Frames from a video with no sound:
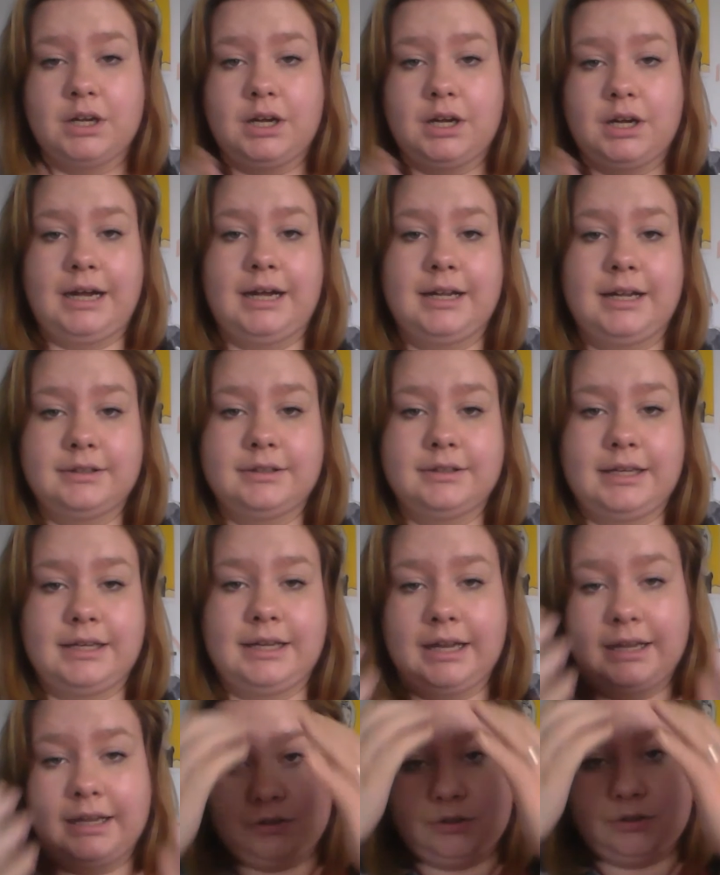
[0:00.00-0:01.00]
at the
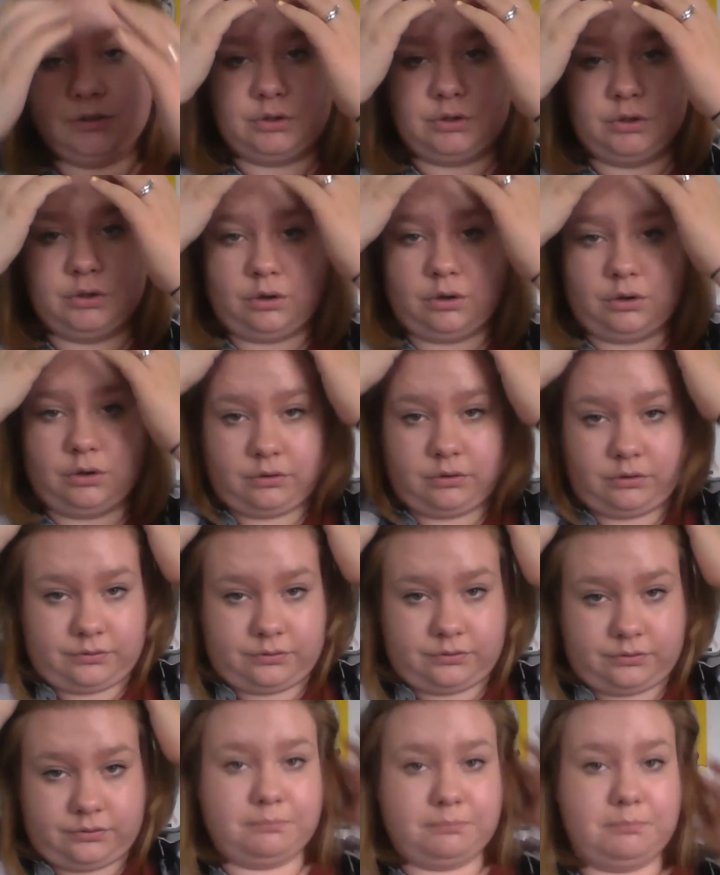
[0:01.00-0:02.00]
end of
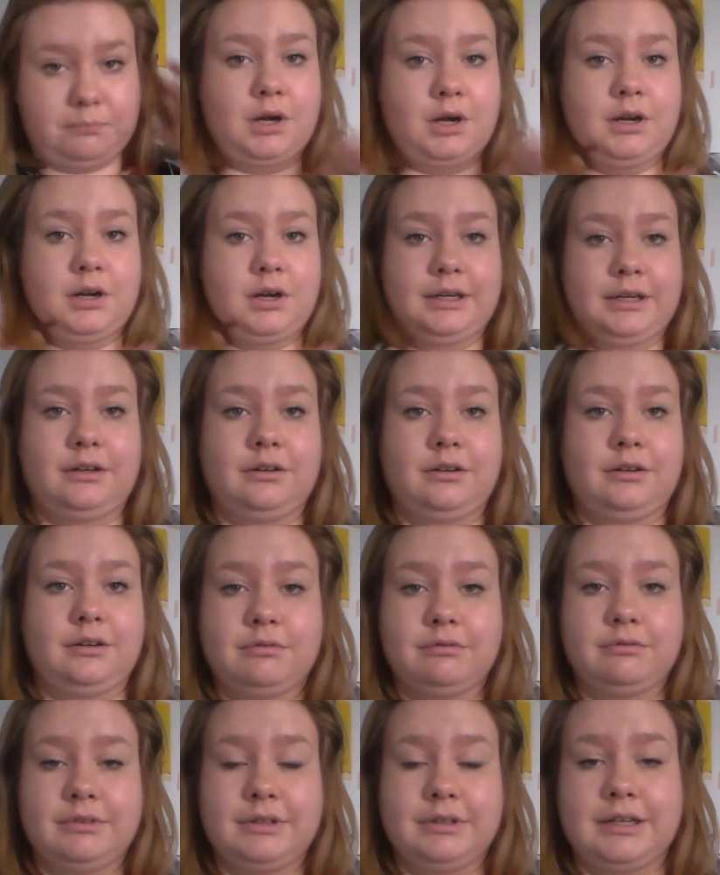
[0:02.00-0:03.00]
my
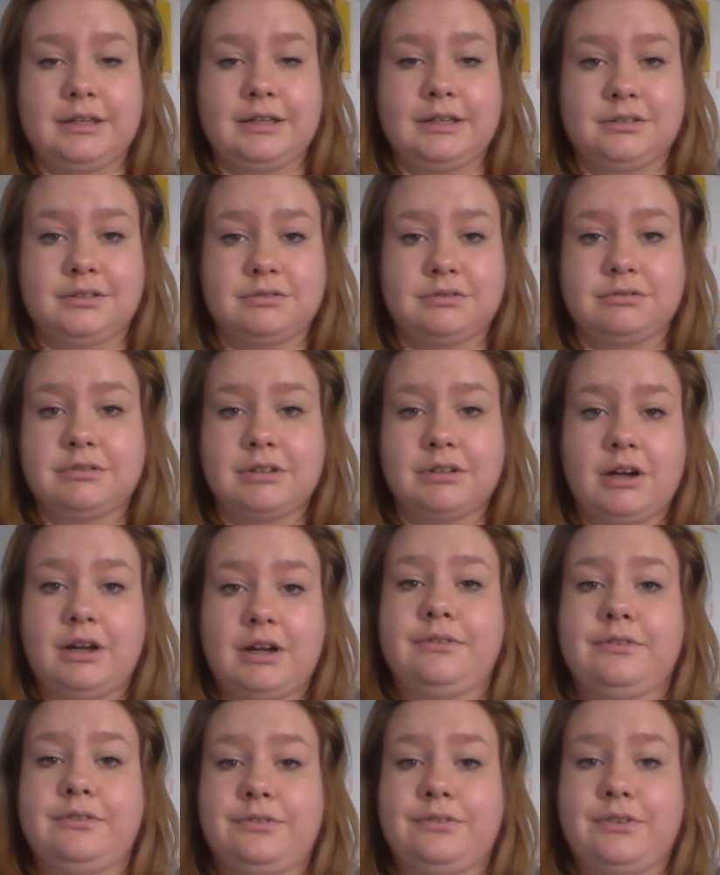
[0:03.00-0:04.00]
years that
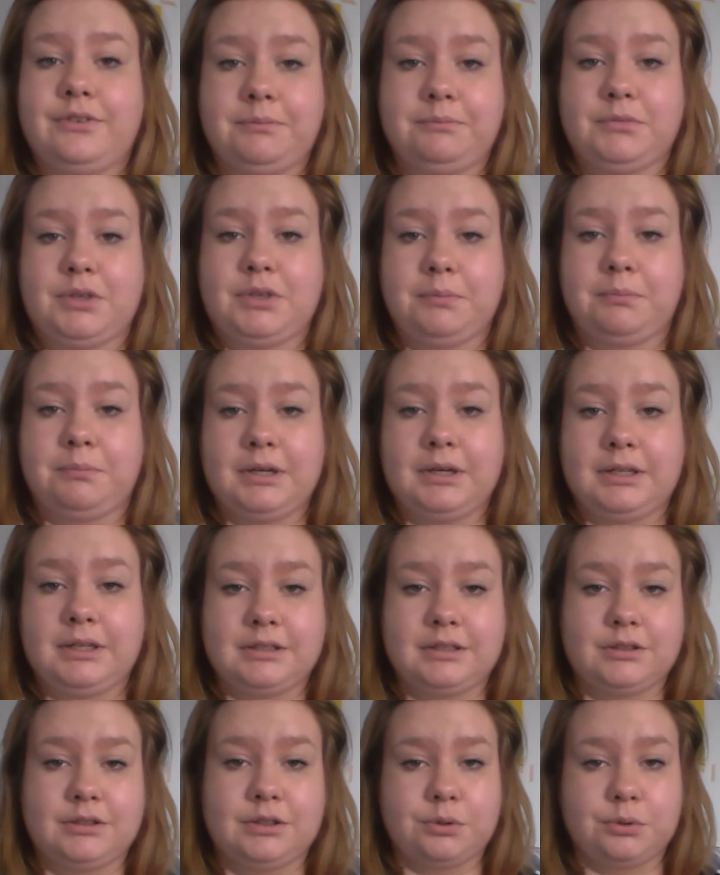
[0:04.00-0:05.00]
I've
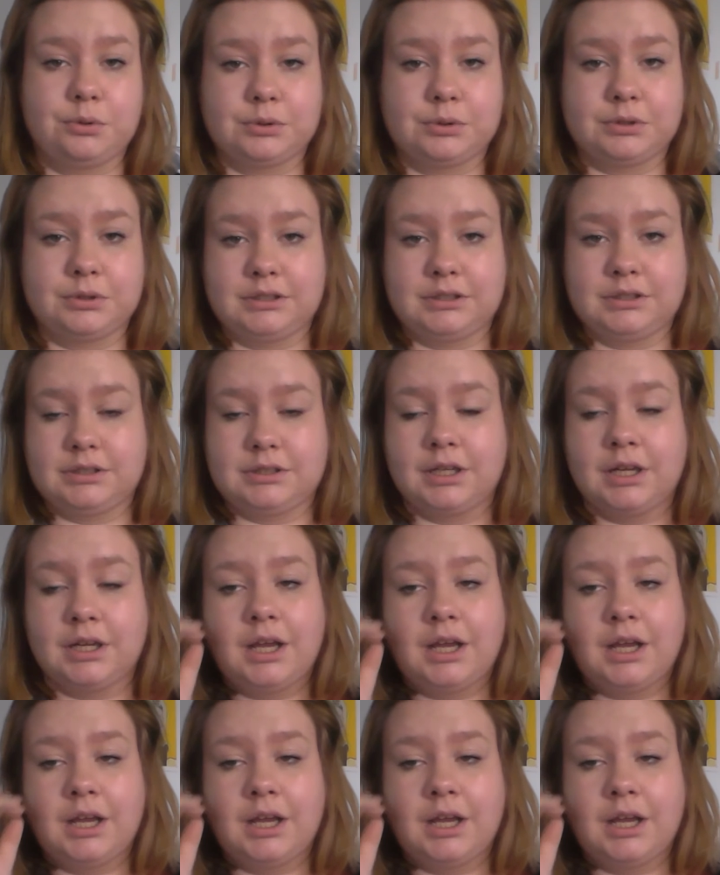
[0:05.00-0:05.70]
completed the courses.